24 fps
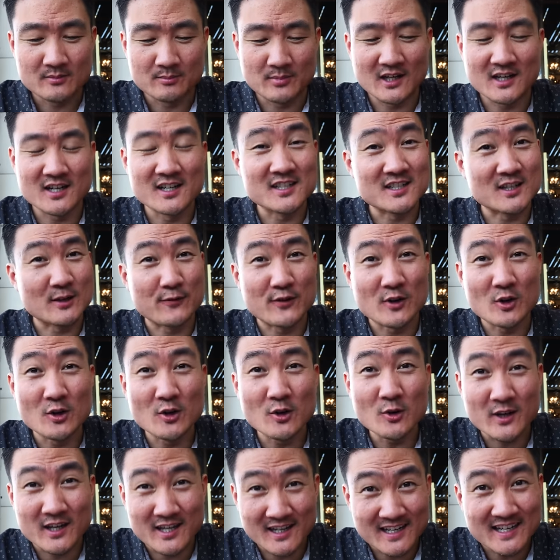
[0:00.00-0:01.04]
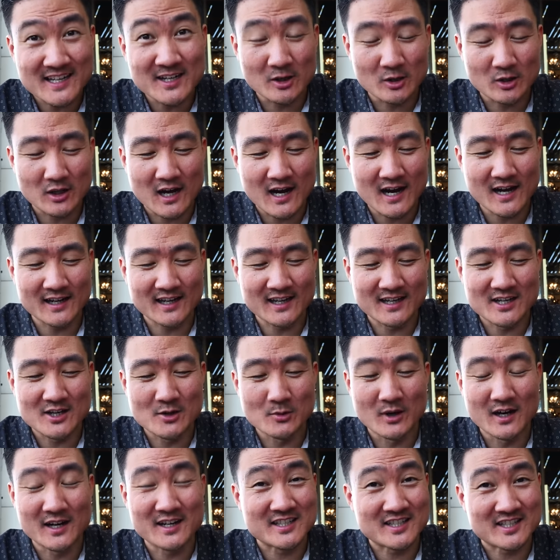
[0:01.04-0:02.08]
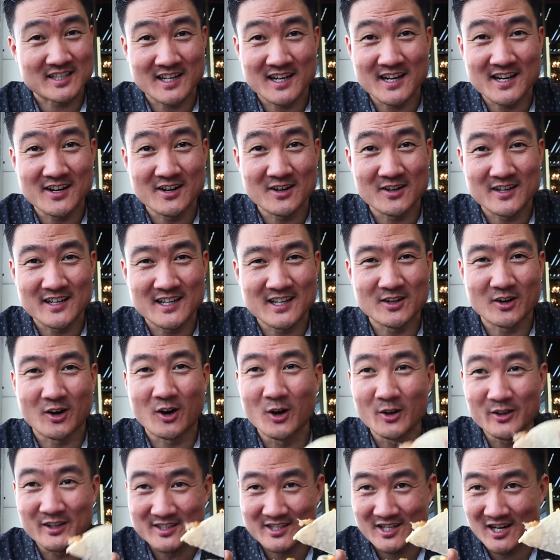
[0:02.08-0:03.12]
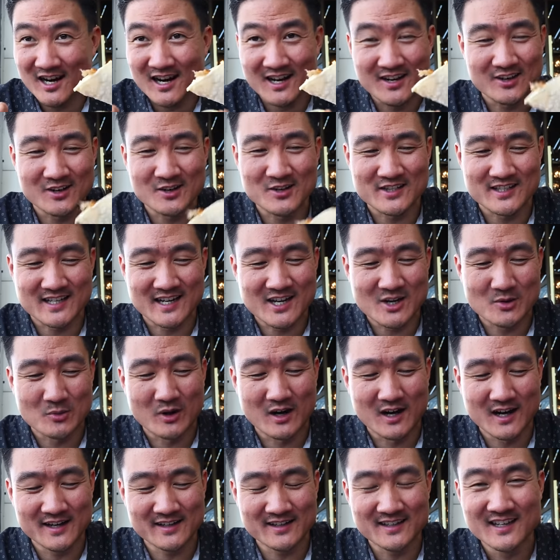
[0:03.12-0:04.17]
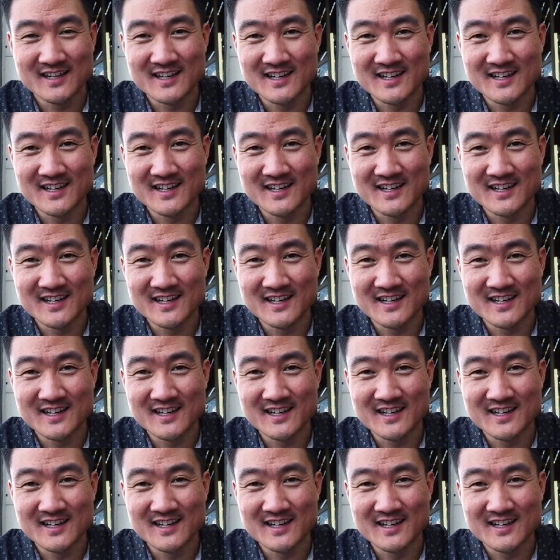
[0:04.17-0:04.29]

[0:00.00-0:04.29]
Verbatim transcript: Because if you can eat a lot and you want to stay here to eat all the tacos that you want,